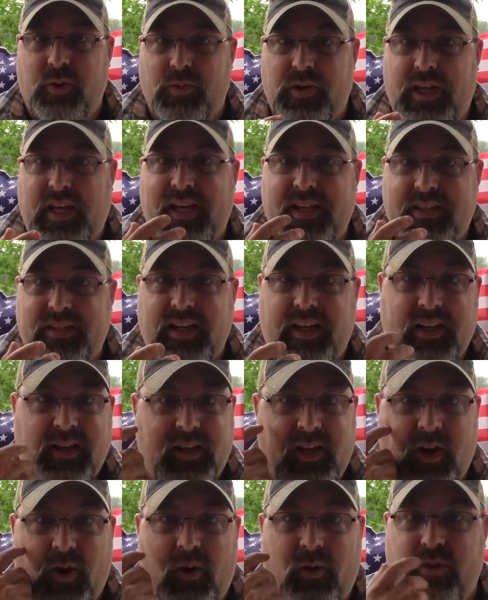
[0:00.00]

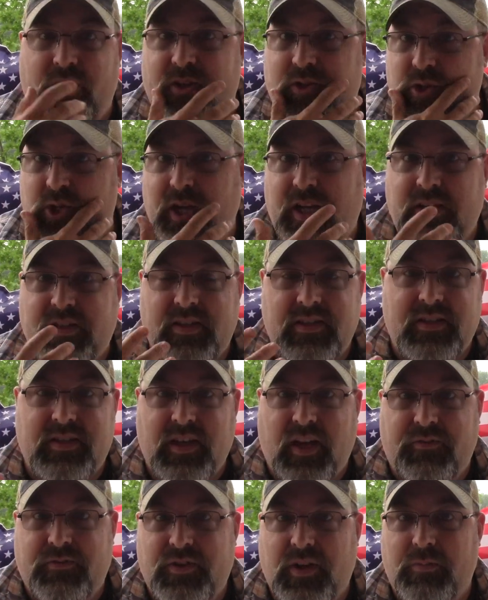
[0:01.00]
kissing, on the cheeks and
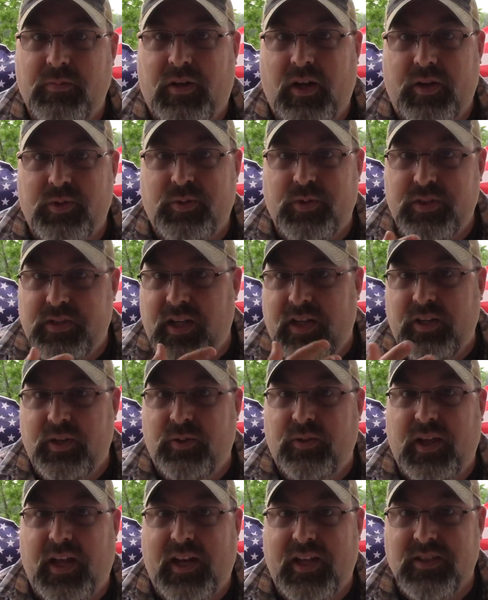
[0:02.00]
stuff. Some countries they
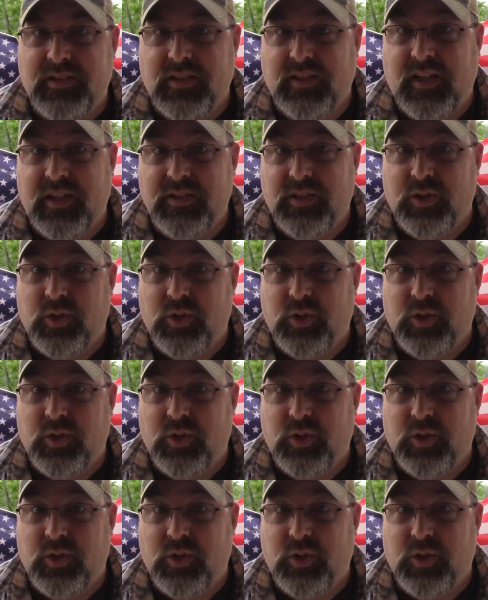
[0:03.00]
do that as a